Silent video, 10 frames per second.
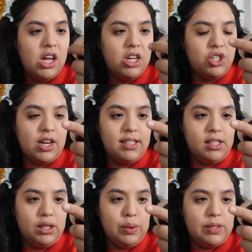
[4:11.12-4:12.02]

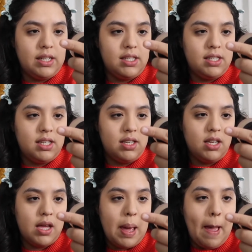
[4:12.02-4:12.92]
translucent
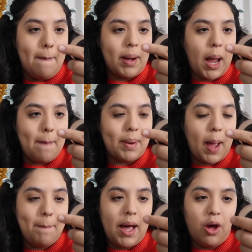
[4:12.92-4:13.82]

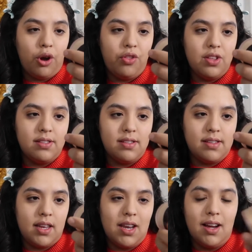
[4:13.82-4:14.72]
powder, and this is
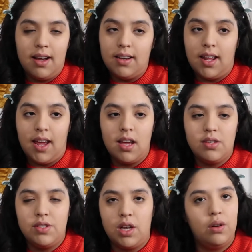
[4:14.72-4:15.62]
in Honey.
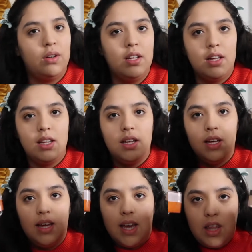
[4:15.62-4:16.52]
So
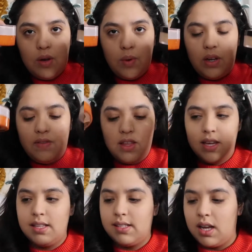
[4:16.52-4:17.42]
either one of
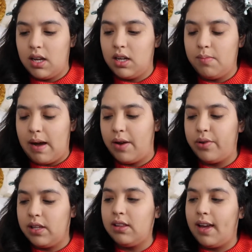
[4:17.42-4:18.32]
these. I
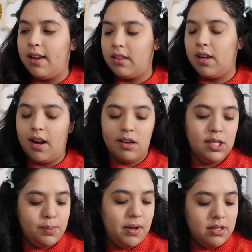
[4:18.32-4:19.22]
really like the
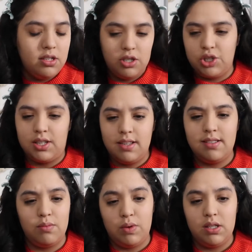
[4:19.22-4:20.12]
Airspun just
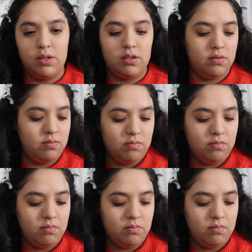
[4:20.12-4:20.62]
because it's